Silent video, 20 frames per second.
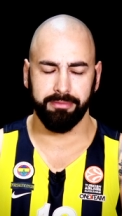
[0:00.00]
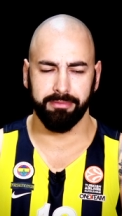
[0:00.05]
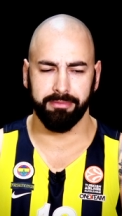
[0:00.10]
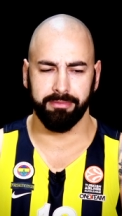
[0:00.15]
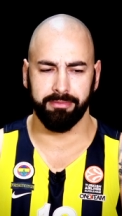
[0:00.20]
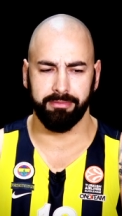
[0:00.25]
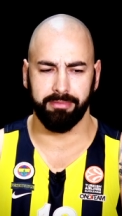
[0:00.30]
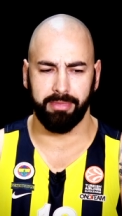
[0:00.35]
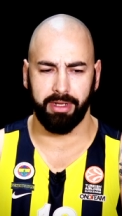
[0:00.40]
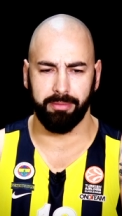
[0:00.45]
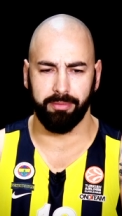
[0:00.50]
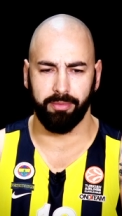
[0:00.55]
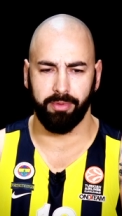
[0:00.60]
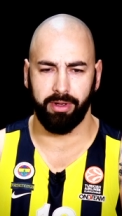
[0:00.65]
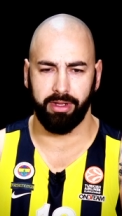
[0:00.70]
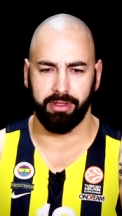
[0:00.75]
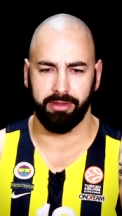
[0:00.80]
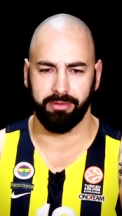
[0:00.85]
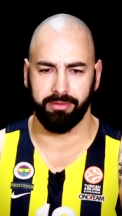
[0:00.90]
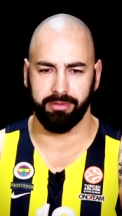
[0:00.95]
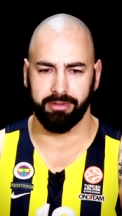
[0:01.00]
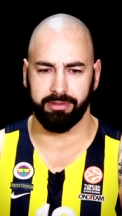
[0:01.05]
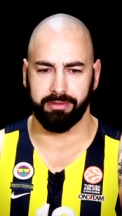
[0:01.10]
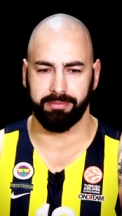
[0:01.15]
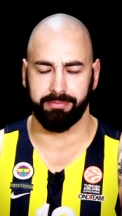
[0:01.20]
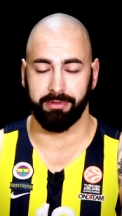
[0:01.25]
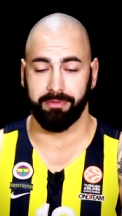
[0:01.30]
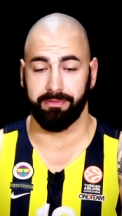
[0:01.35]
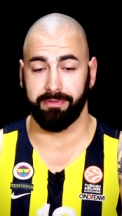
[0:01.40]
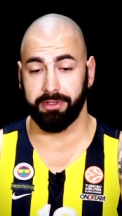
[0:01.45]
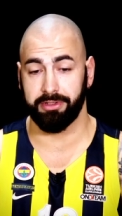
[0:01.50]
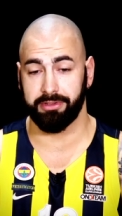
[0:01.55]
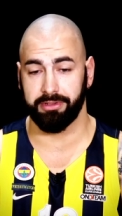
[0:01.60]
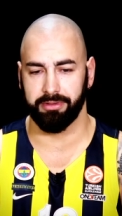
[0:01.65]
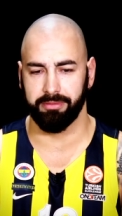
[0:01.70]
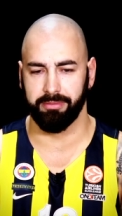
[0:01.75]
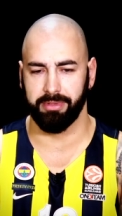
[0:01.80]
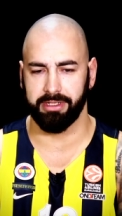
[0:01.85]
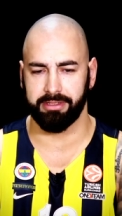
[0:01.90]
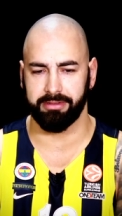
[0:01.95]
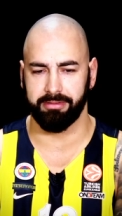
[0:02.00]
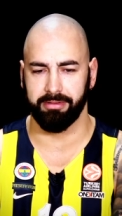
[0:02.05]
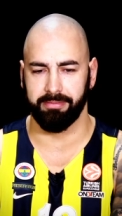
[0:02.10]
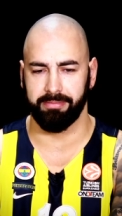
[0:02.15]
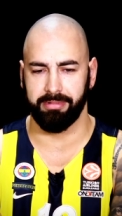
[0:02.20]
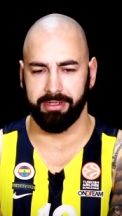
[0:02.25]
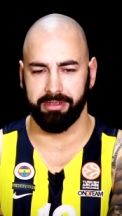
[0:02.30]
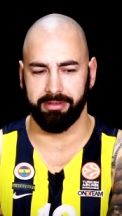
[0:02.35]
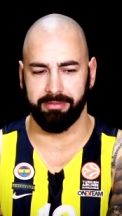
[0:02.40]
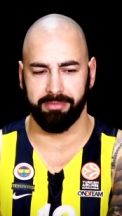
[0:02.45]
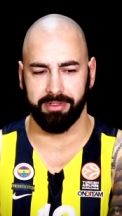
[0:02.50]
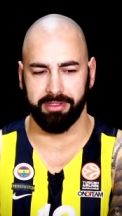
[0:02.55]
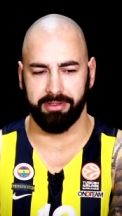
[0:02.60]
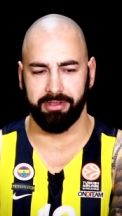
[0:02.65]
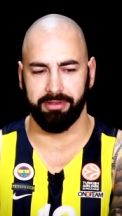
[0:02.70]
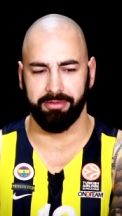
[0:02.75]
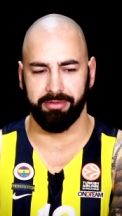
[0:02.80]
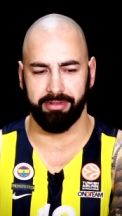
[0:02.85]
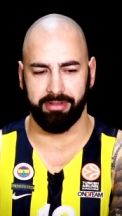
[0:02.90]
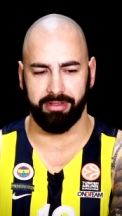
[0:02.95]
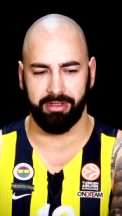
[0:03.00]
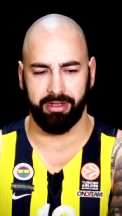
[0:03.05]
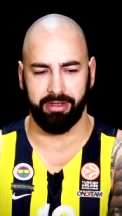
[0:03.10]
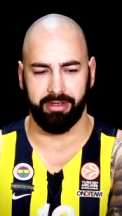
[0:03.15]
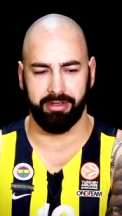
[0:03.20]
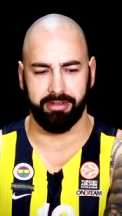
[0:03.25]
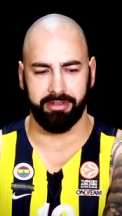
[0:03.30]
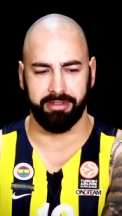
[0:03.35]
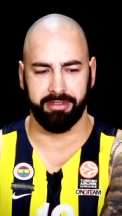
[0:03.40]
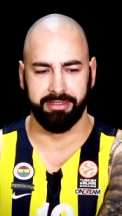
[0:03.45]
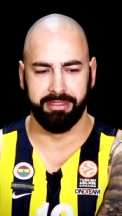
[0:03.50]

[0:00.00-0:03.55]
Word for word: Mm. My brother was a professional basketball player, but he retired.